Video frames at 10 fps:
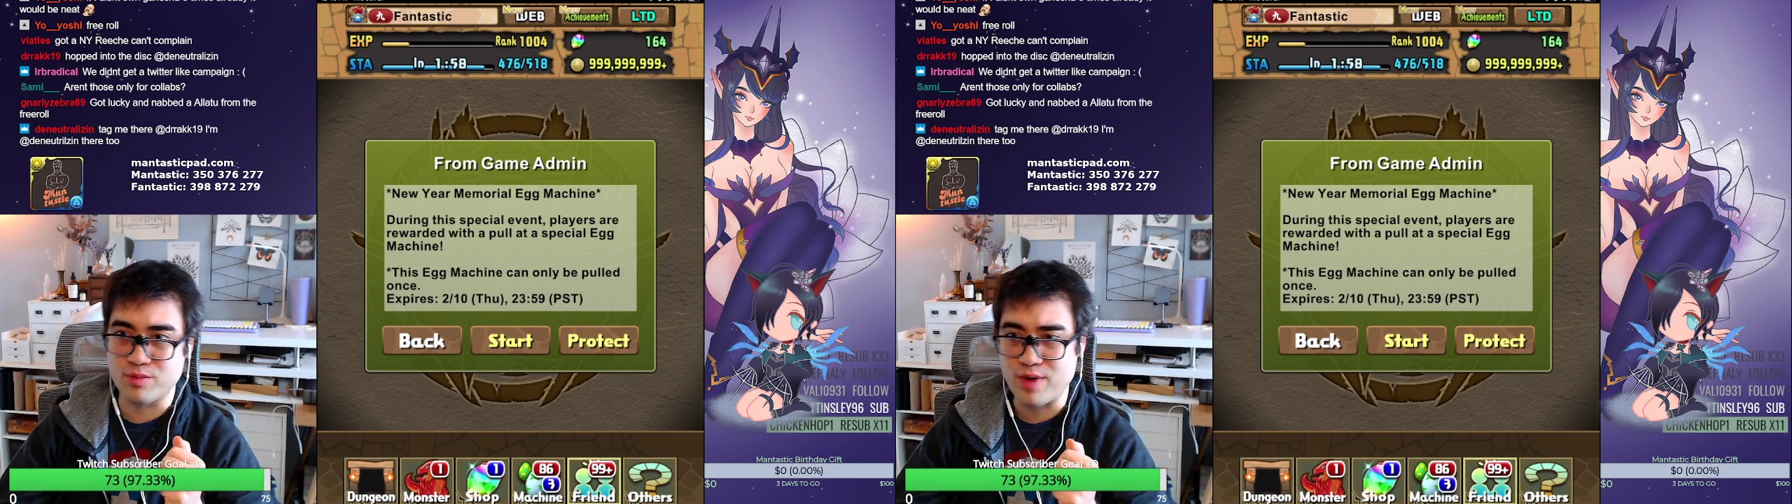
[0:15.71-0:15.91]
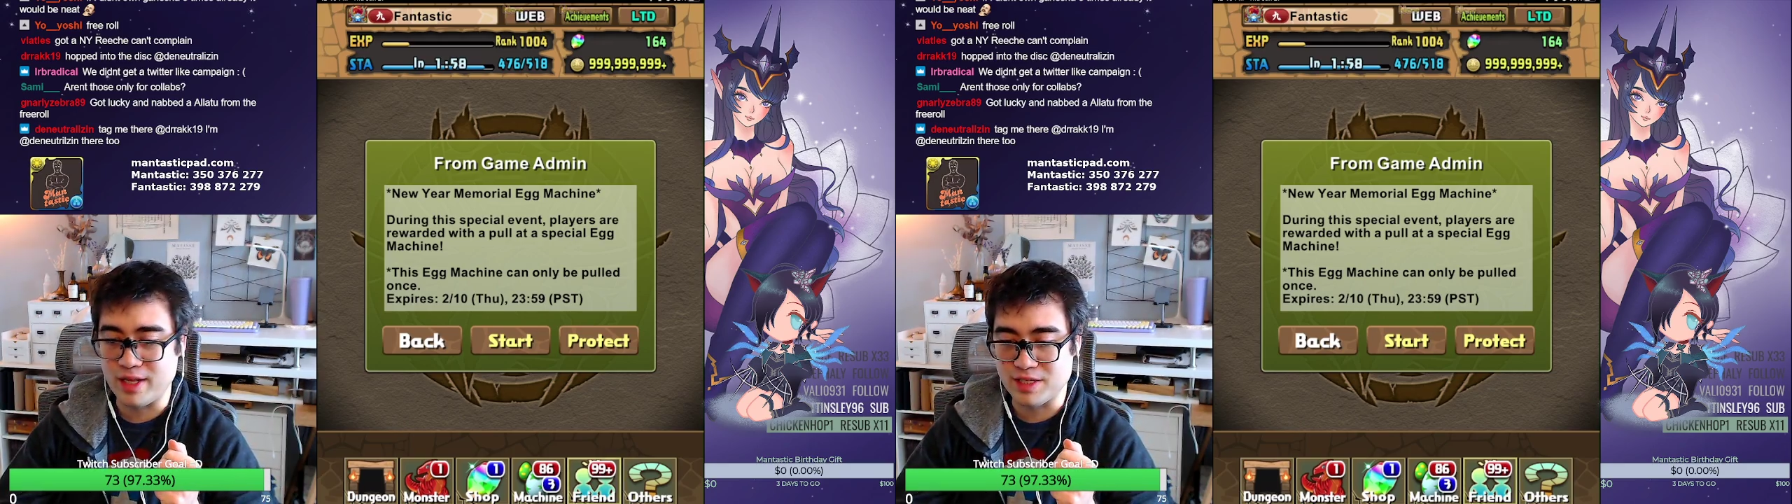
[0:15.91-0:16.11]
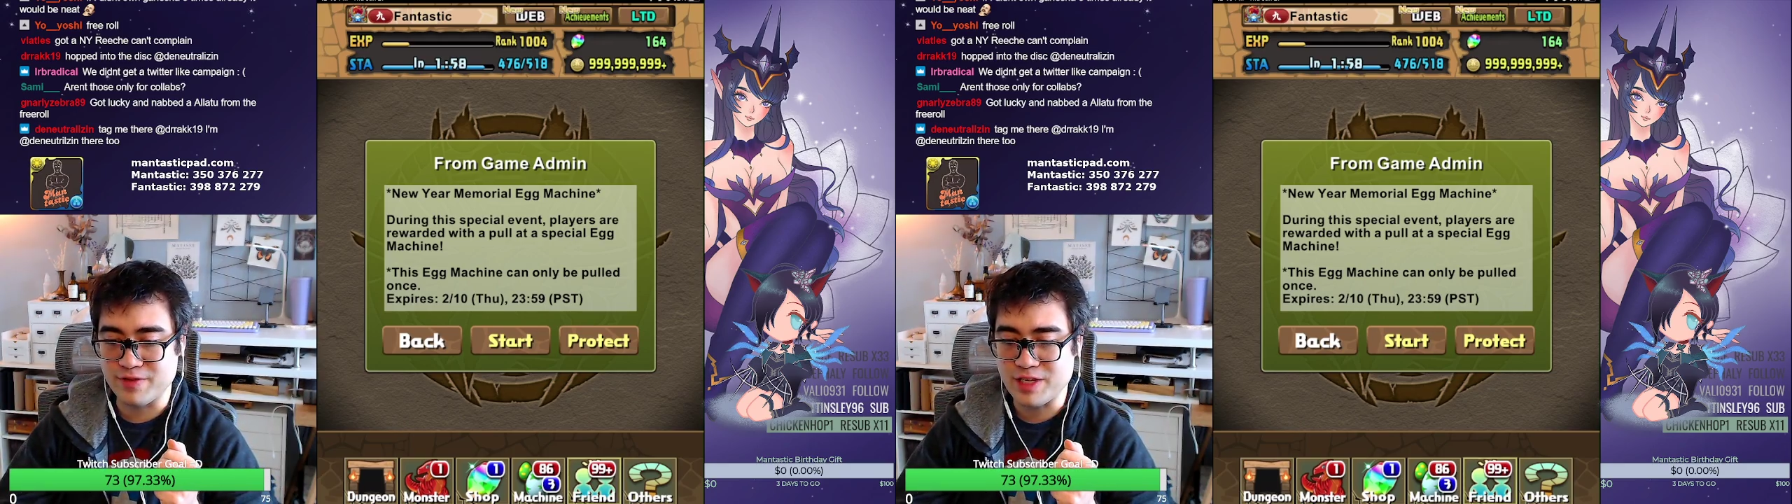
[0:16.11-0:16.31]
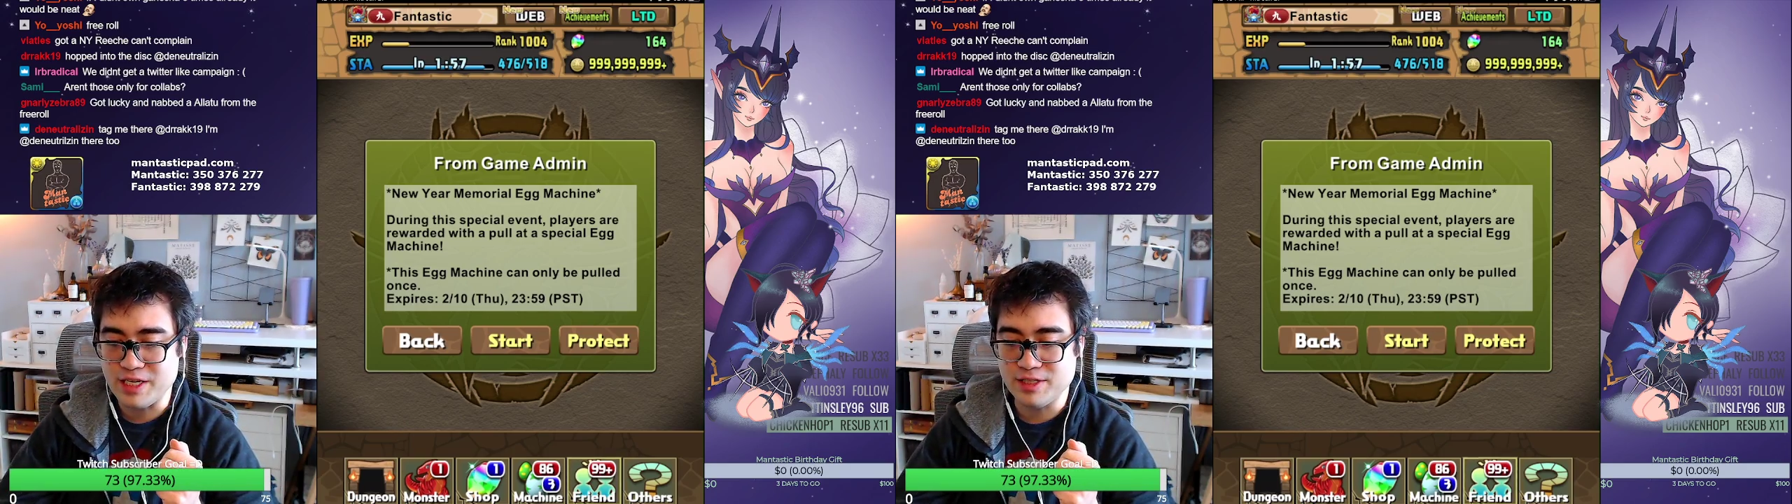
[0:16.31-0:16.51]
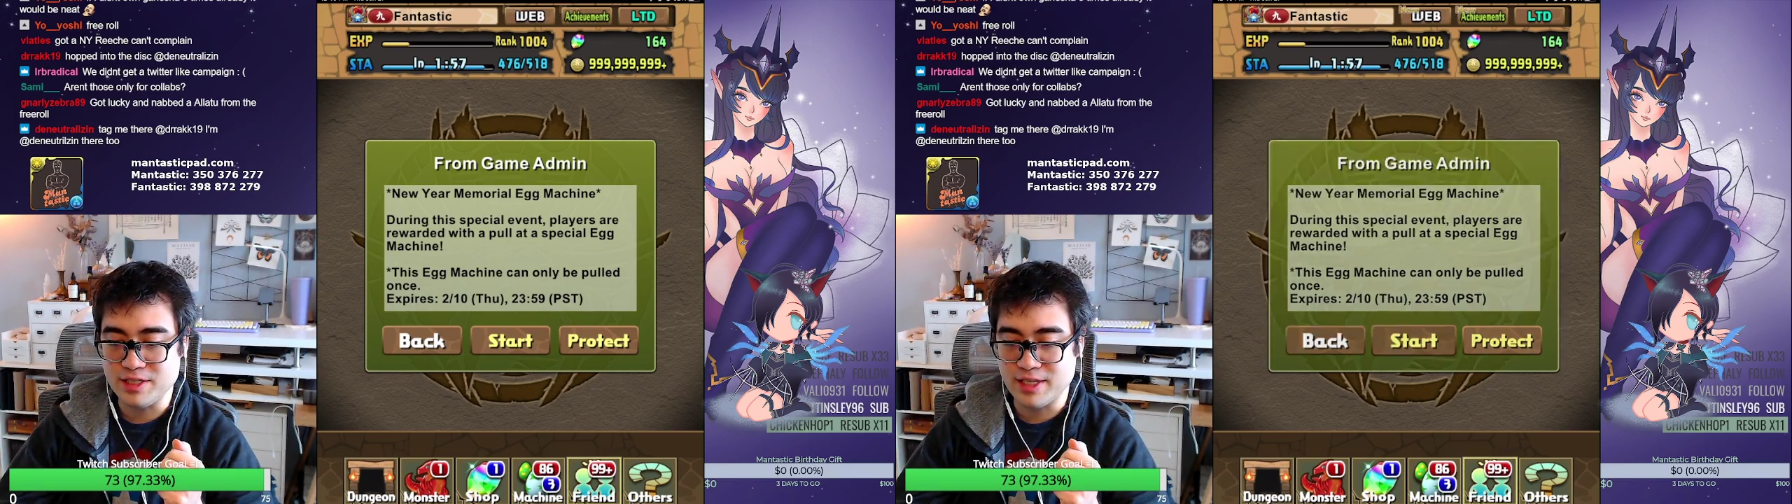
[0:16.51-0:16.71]
relatively
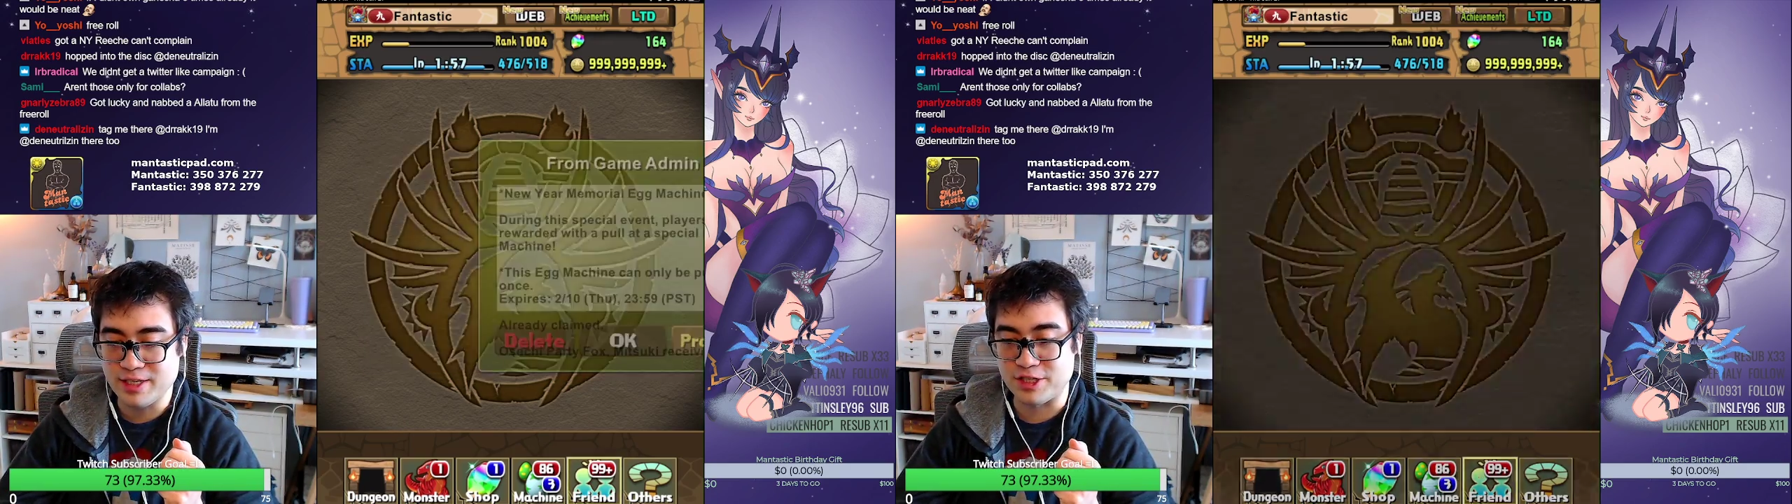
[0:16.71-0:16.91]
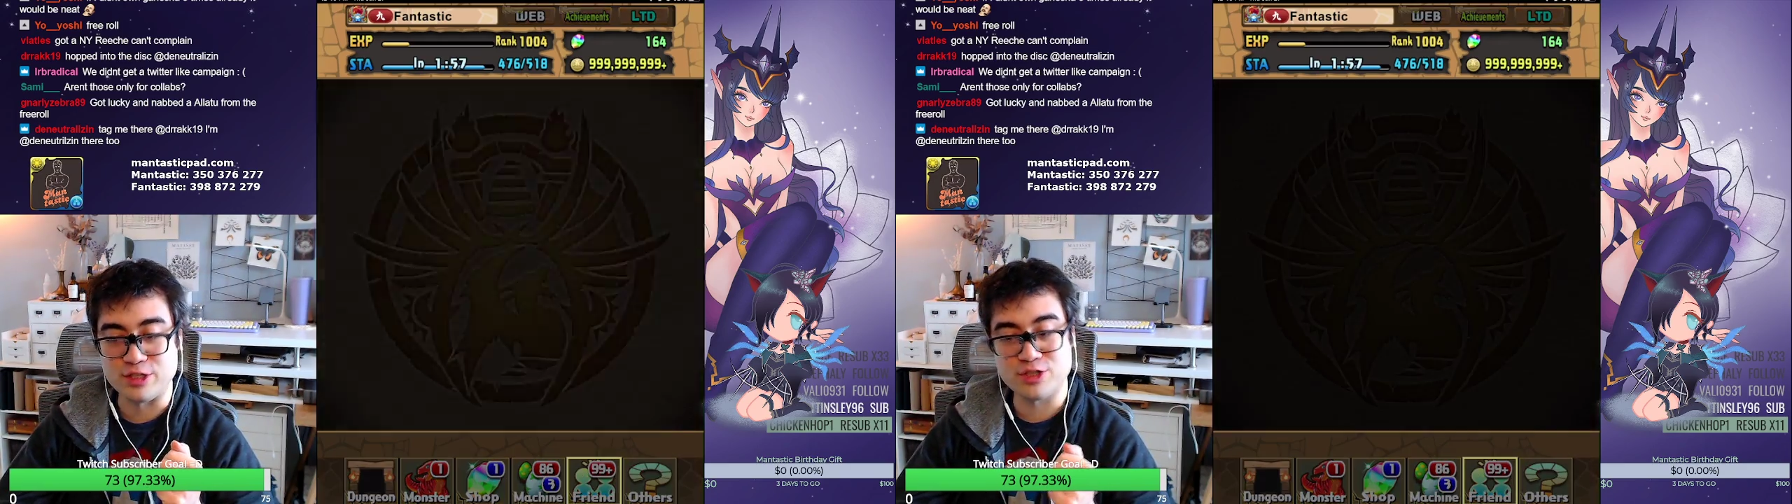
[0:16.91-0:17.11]
easy dungeon.